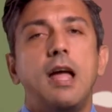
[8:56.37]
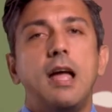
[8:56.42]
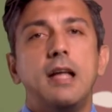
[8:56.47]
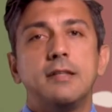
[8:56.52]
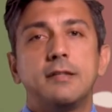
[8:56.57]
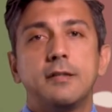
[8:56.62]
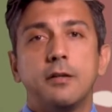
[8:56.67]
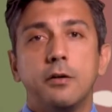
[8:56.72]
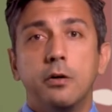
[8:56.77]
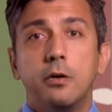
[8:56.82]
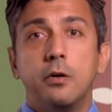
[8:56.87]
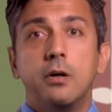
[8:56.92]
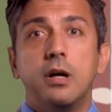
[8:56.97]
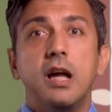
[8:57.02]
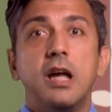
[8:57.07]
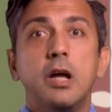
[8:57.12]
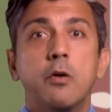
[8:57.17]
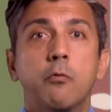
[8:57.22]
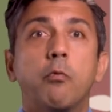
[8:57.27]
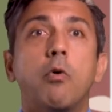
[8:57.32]
And
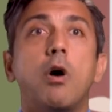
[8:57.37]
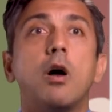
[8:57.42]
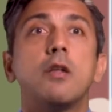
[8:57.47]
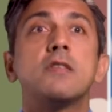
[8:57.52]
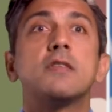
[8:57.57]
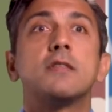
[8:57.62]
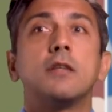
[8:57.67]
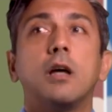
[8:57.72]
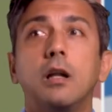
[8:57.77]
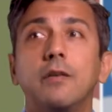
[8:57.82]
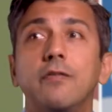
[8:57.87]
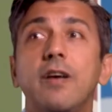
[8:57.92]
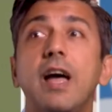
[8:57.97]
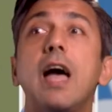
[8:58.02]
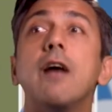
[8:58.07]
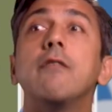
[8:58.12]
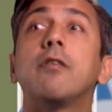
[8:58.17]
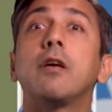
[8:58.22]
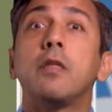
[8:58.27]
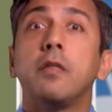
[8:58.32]
so it won't solve
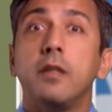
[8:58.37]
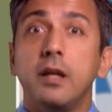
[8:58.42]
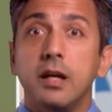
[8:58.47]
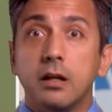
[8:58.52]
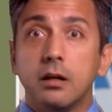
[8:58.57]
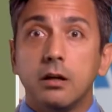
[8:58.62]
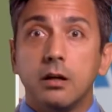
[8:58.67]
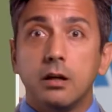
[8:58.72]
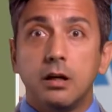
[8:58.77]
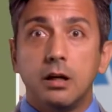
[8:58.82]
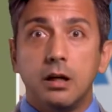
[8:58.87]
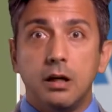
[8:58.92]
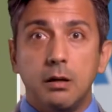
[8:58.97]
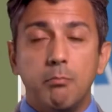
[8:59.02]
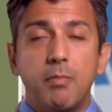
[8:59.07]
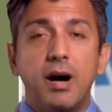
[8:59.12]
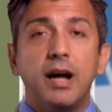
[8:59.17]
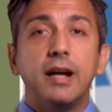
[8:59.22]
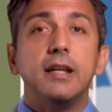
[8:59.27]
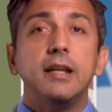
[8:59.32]
everything,
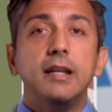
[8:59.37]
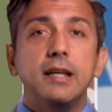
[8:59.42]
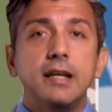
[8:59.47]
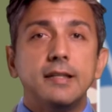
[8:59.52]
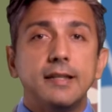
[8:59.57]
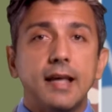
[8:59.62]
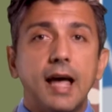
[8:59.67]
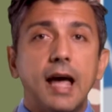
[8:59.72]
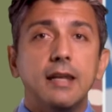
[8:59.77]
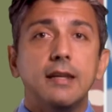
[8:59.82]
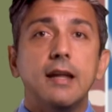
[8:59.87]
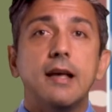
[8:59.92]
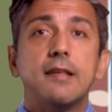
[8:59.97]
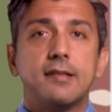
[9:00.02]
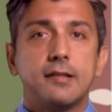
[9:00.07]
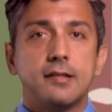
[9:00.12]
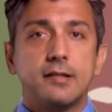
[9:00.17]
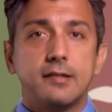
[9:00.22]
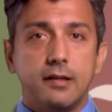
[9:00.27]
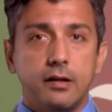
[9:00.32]
but it is a
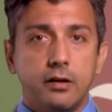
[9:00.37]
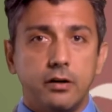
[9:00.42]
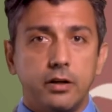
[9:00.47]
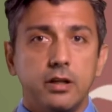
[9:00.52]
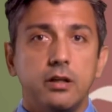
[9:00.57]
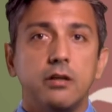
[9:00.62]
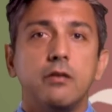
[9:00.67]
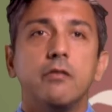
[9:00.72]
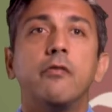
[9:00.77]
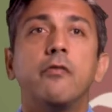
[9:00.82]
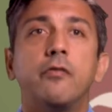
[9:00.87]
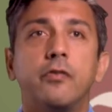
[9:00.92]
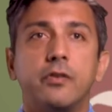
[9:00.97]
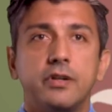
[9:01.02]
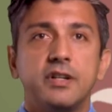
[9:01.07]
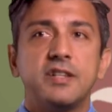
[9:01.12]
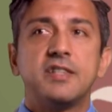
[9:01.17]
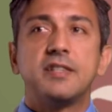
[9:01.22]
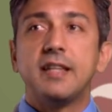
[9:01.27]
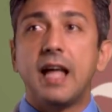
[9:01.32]
necessary
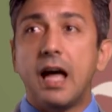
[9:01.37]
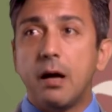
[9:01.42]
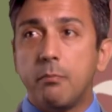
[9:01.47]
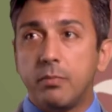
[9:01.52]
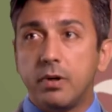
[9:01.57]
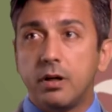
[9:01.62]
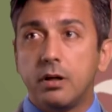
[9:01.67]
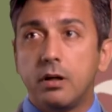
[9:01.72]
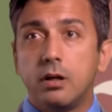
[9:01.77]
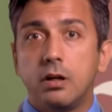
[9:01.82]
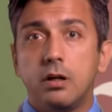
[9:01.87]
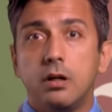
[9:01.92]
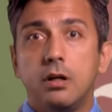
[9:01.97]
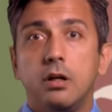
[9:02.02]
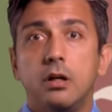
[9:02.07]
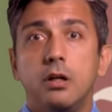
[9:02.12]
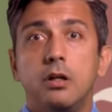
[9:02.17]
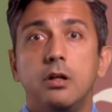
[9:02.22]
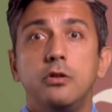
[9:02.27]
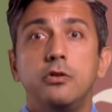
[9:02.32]
first step
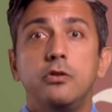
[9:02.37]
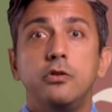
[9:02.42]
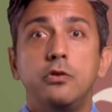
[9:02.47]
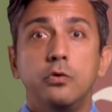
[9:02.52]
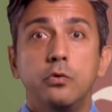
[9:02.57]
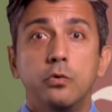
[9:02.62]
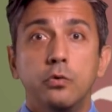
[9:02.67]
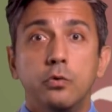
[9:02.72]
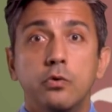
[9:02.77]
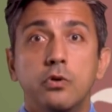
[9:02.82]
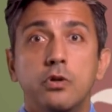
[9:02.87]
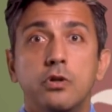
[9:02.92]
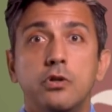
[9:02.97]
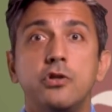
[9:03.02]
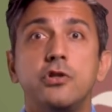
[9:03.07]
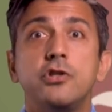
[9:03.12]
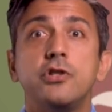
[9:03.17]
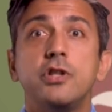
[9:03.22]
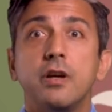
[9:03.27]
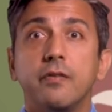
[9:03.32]
to
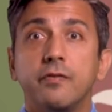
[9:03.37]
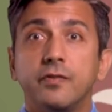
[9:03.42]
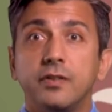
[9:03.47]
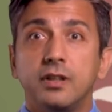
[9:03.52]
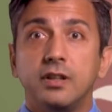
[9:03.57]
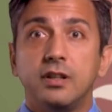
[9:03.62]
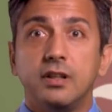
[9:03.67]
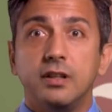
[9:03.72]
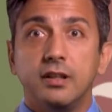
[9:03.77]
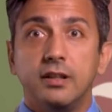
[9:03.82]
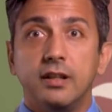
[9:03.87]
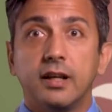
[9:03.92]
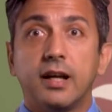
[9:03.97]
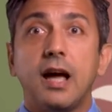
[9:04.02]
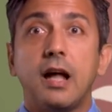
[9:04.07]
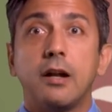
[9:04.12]
shift the